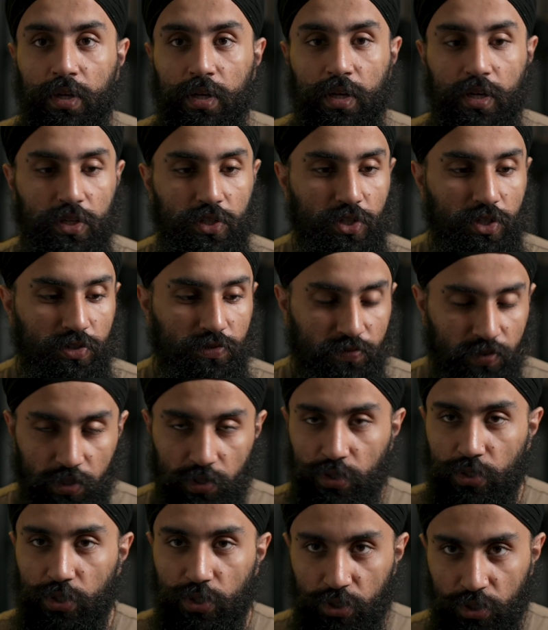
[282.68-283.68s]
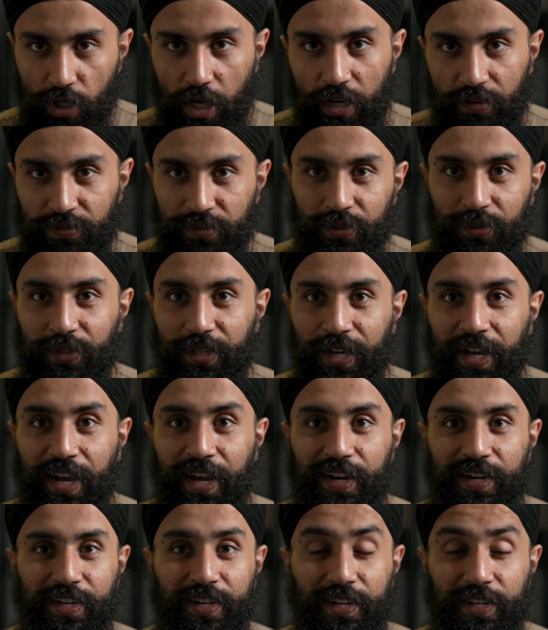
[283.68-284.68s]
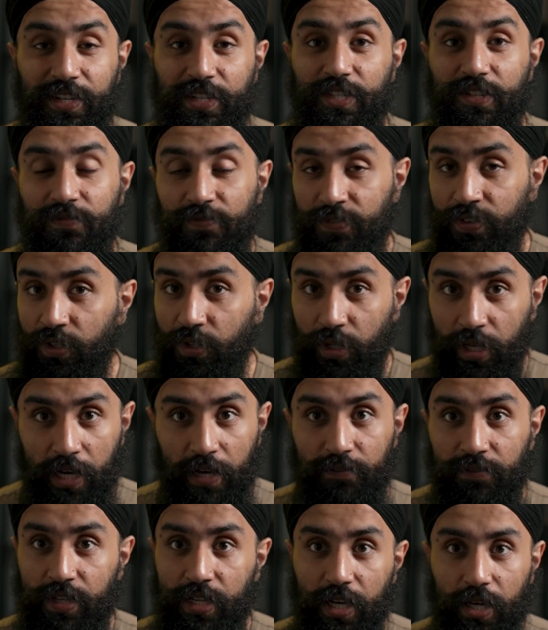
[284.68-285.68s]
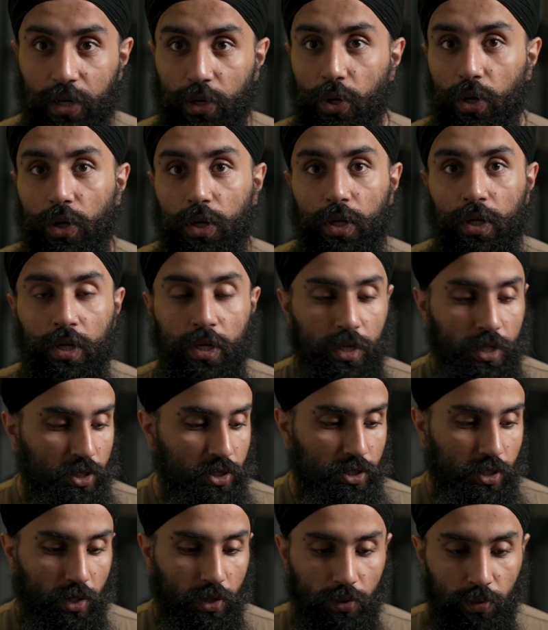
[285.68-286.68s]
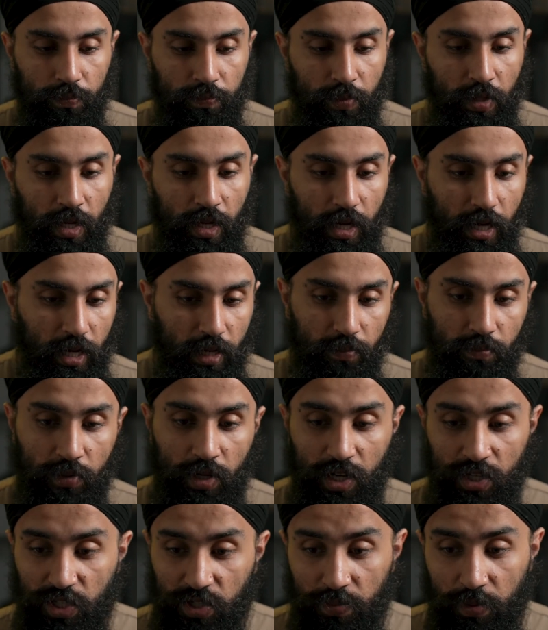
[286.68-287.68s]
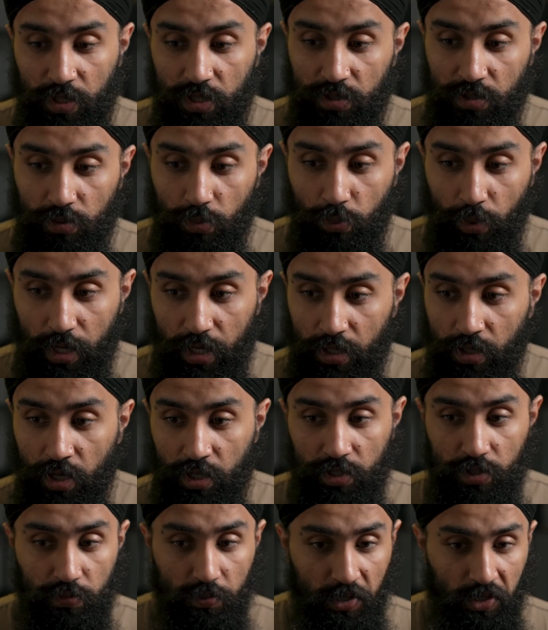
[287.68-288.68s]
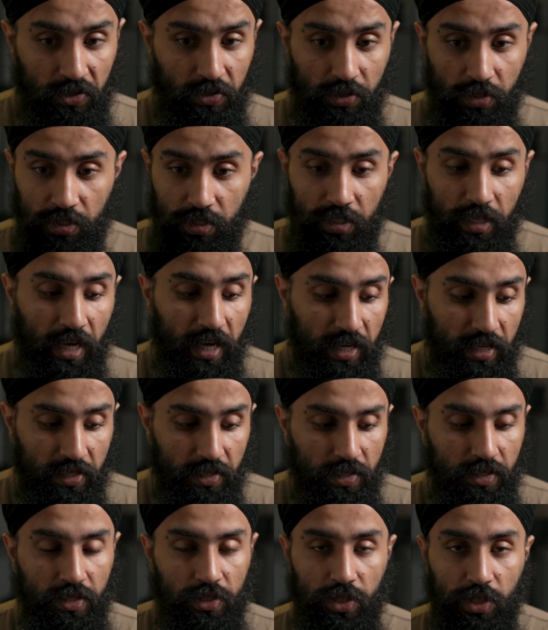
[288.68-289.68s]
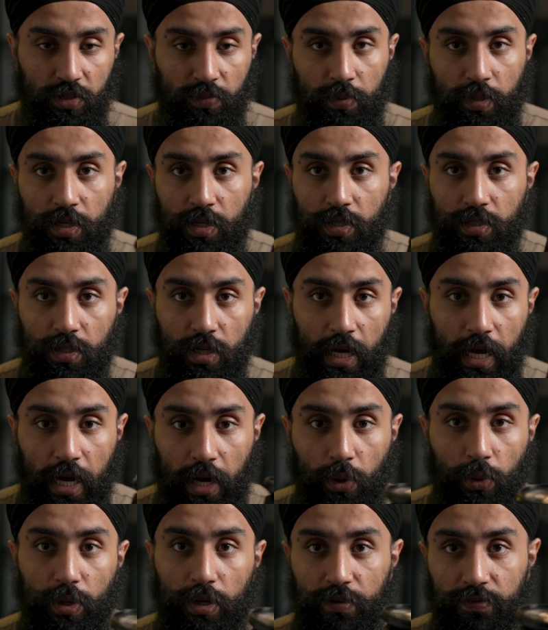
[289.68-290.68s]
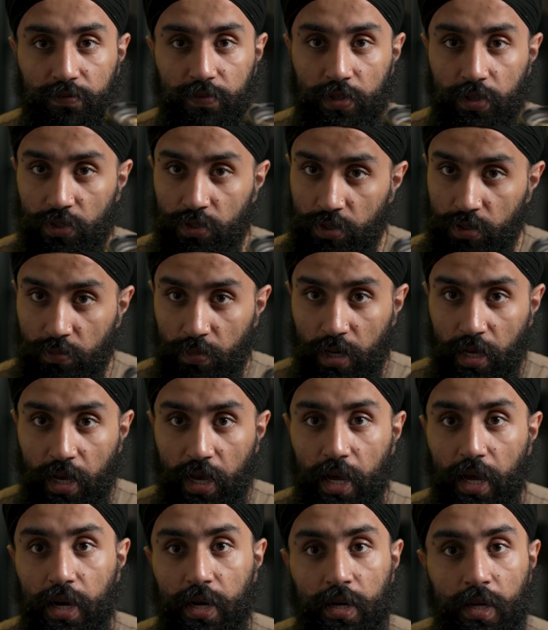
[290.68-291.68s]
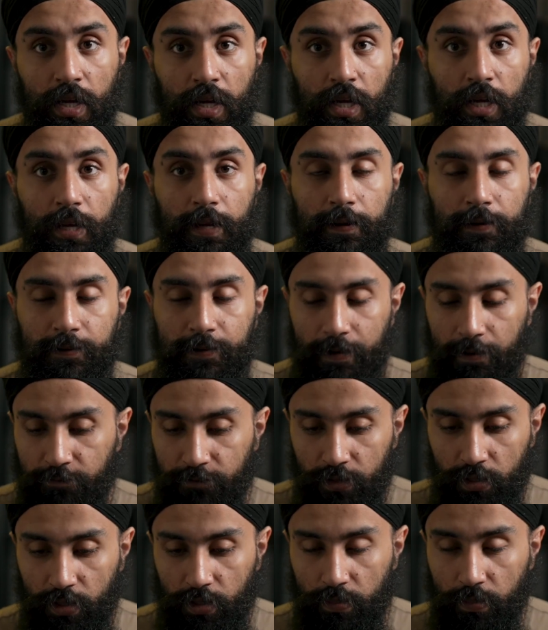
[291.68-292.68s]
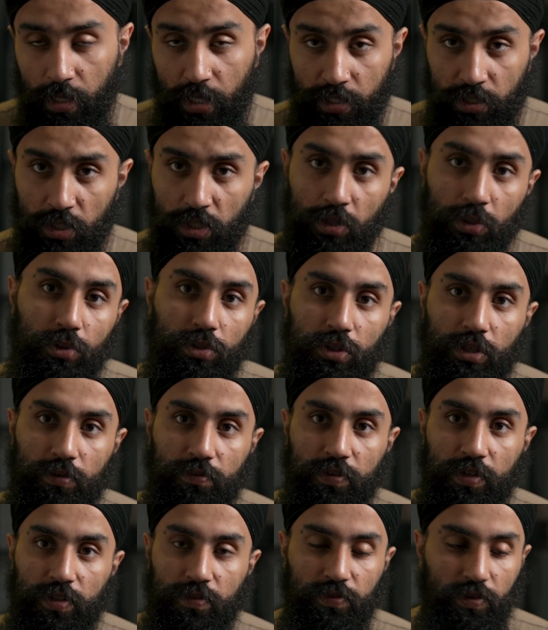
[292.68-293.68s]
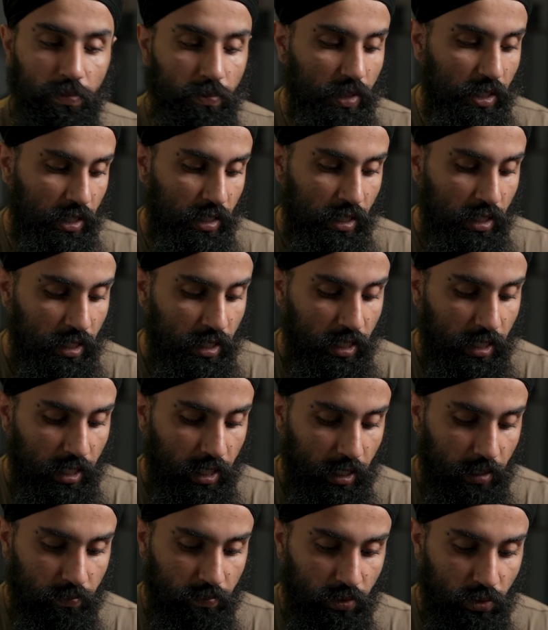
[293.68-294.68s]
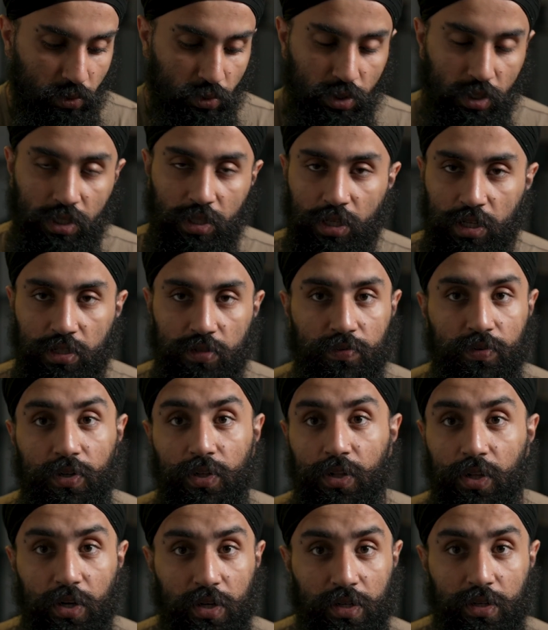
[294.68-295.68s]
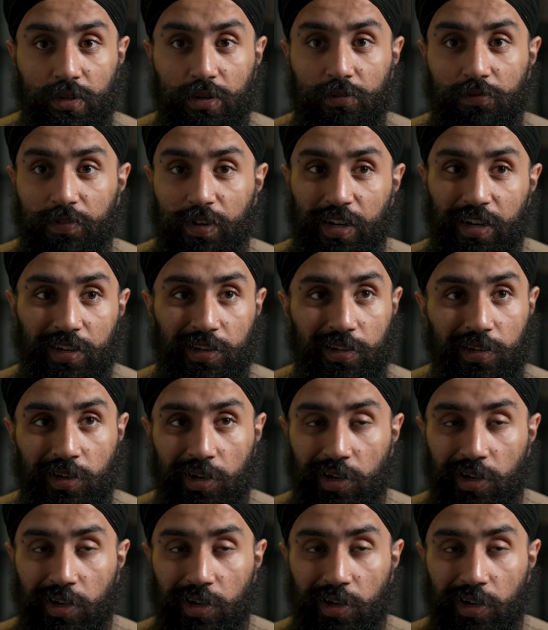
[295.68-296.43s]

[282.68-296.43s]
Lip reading: it just feels soft to the hand. It doesn't feel heavy at all. So not just because of the weight, not just because of the size, just because how it feels in my hand definitely makes a huge difference for me. Using this for a longer event